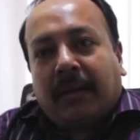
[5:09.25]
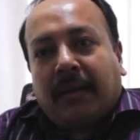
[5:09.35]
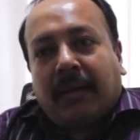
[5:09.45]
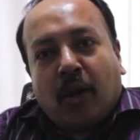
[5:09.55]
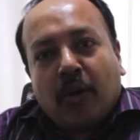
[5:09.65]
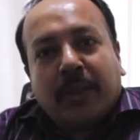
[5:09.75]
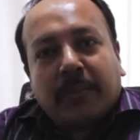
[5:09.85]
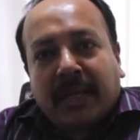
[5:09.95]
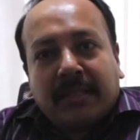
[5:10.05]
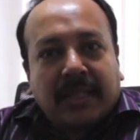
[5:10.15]
along
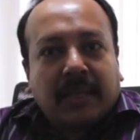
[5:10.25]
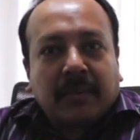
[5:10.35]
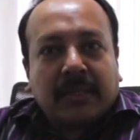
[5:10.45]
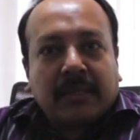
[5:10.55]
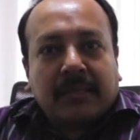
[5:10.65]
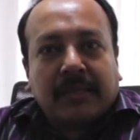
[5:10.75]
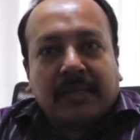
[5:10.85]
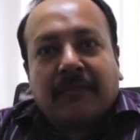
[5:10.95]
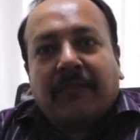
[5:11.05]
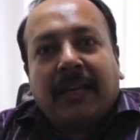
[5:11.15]
with my team, this is
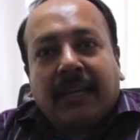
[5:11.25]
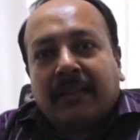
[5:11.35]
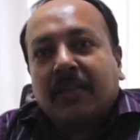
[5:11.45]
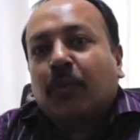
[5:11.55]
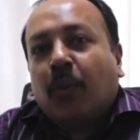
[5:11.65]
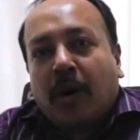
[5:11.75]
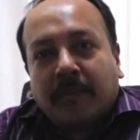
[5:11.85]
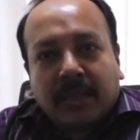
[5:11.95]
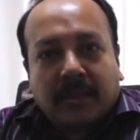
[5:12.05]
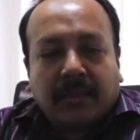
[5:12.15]
this feeling, this
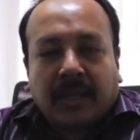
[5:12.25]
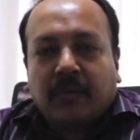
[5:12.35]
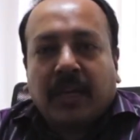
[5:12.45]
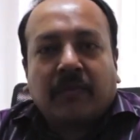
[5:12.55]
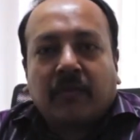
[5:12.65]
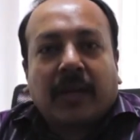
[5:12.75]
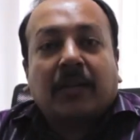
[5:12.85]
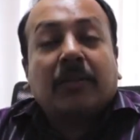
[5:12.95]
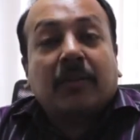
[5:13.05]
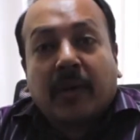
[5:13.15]
warmth that we have
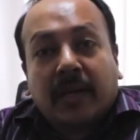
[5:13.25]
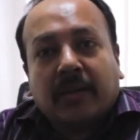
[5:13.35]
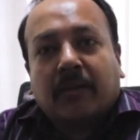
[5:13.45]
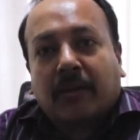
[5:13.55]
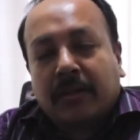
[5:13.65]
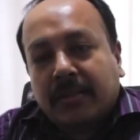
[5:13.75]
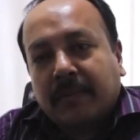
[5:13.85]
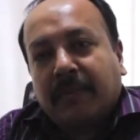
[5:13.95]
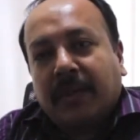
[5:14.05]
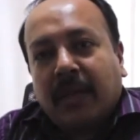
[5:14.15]
tried to spread across.